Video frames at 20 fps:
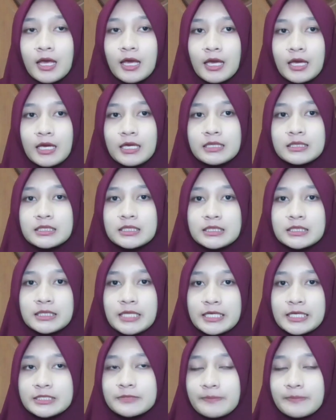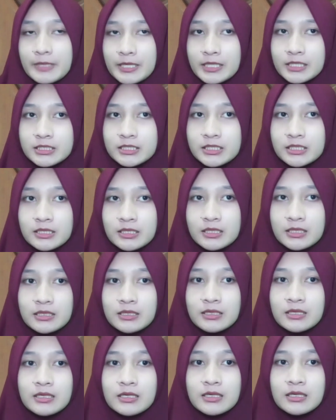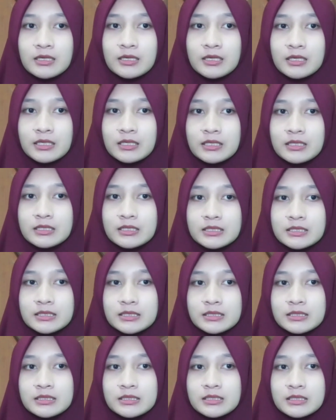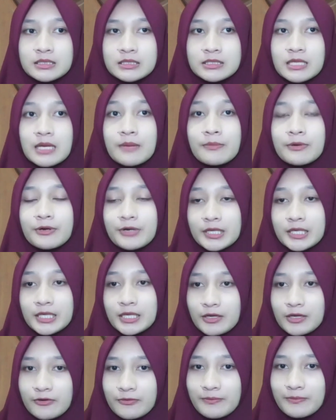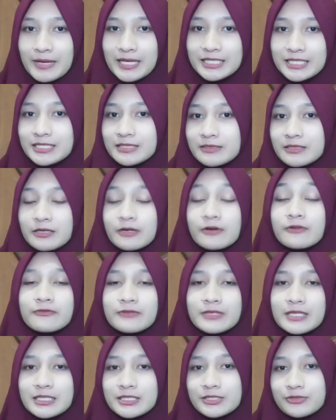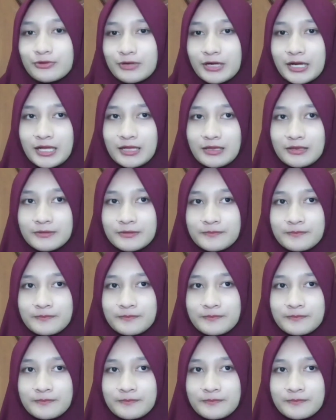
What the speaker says: And the next page is the summary of the journal.